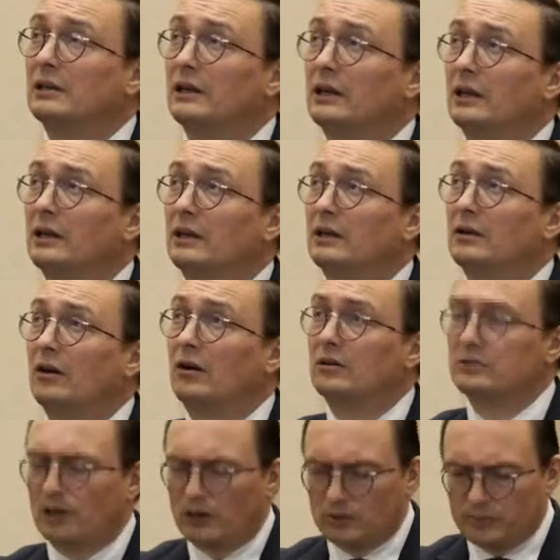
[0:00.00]
in
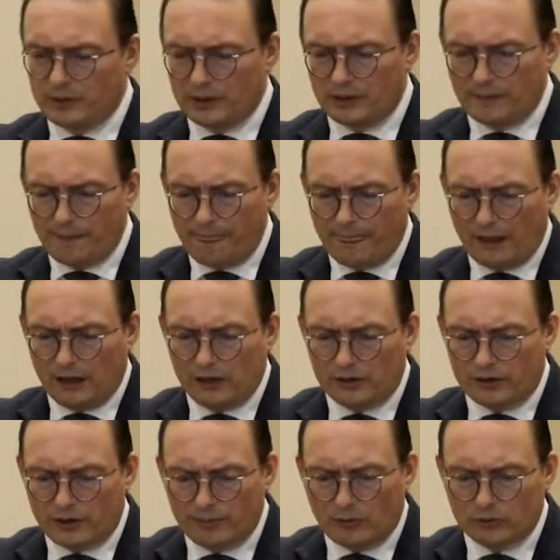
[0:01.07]
October.
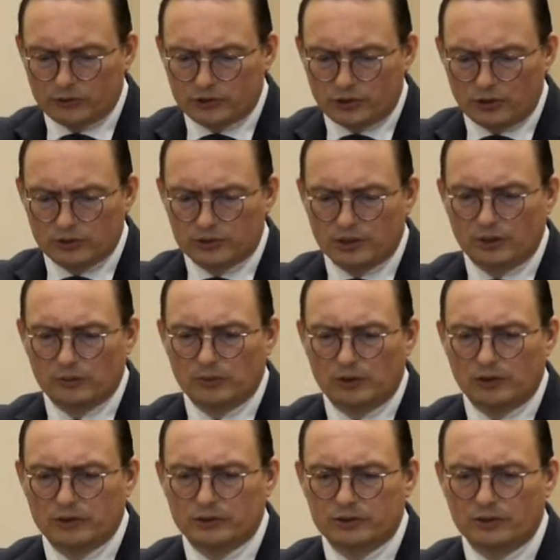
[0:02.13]
Ramon Sosa
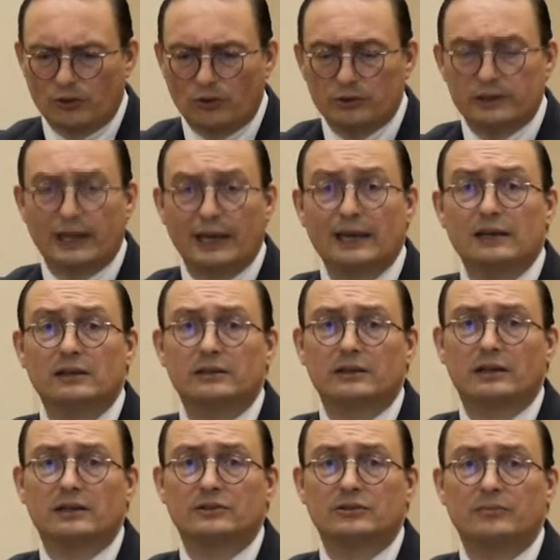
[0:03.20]
was ordained
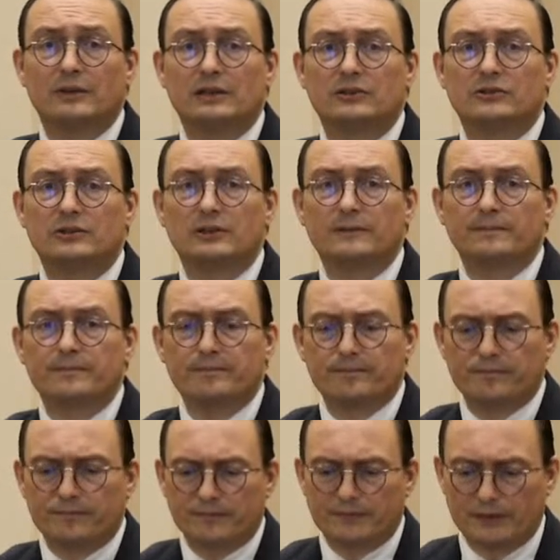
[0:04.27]
as a minister,
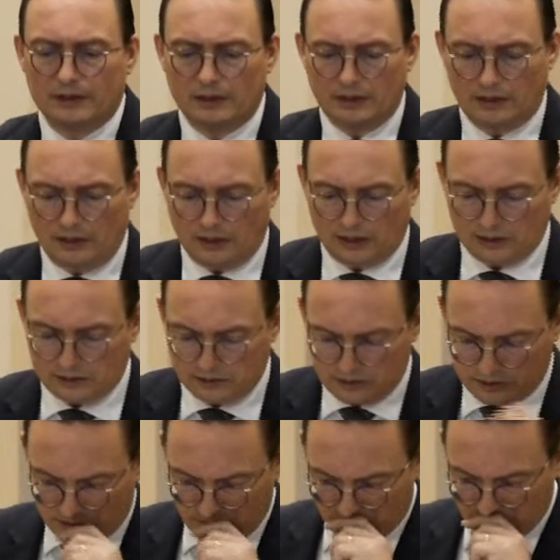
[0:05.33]
and
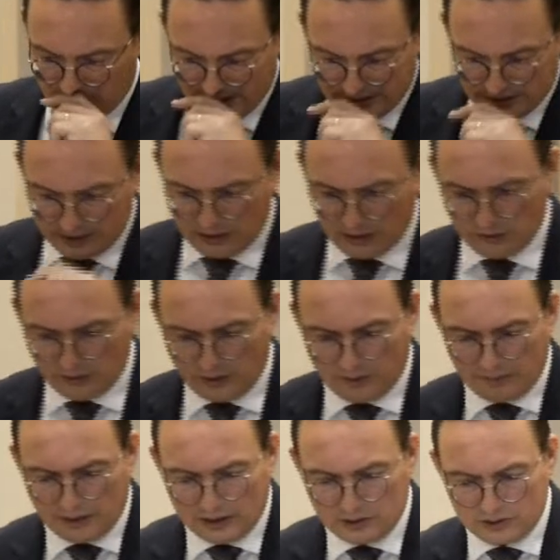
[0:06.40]
so he's now a
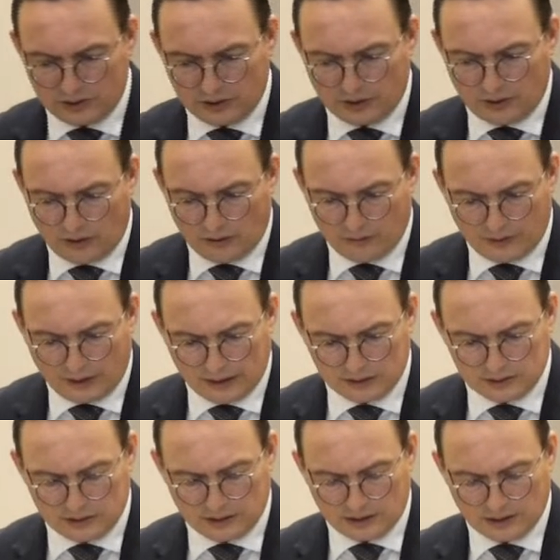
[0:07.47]
minister of
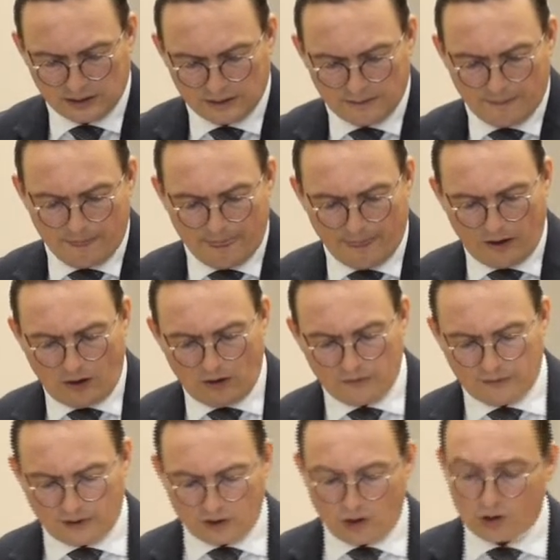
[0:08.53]
that of
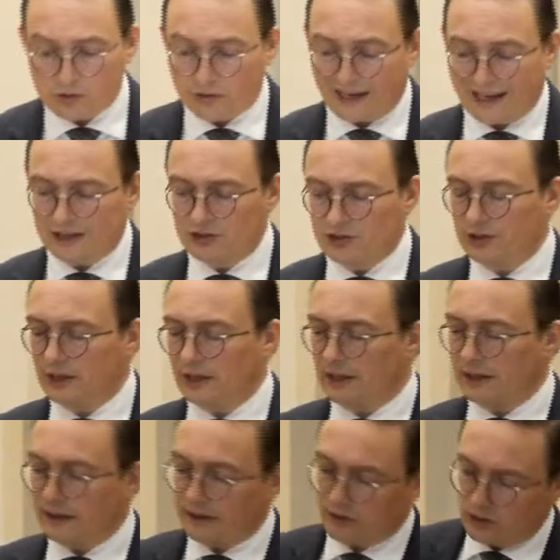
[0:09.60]
a congregation there.
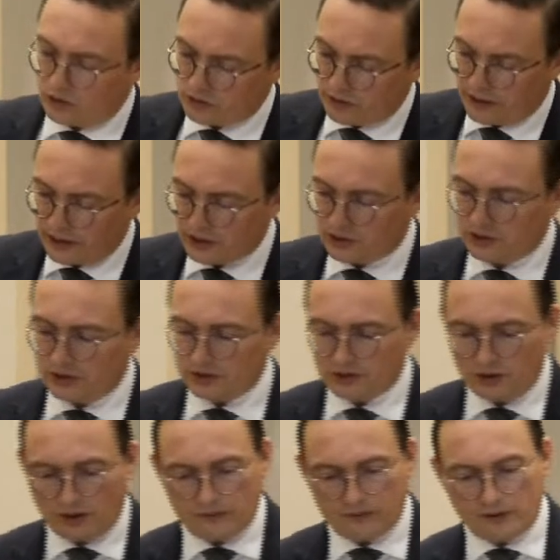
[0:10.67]
Now that congregation is
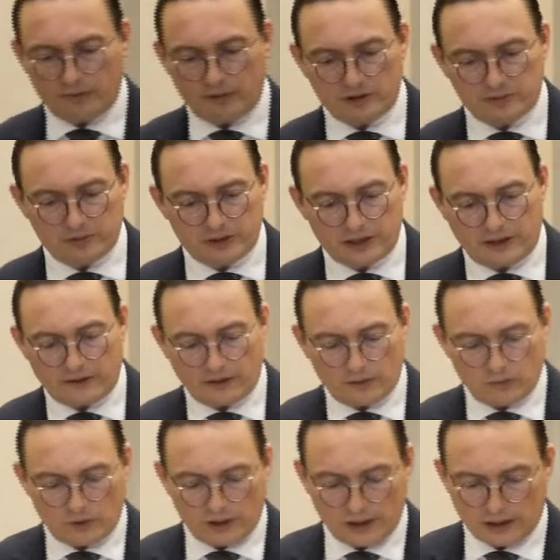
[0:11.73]
not a Free
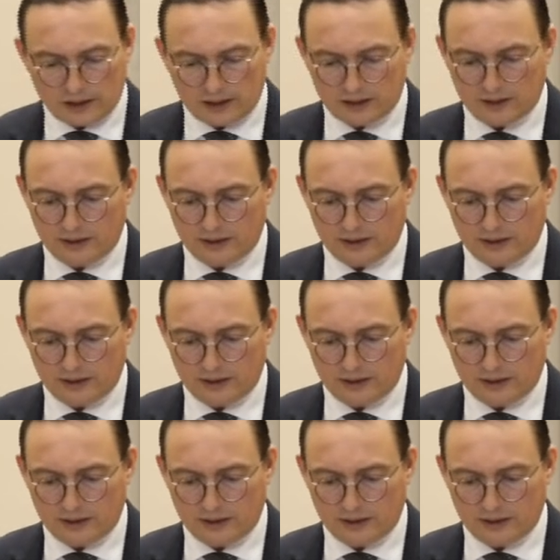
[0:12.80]
Presbyterian work,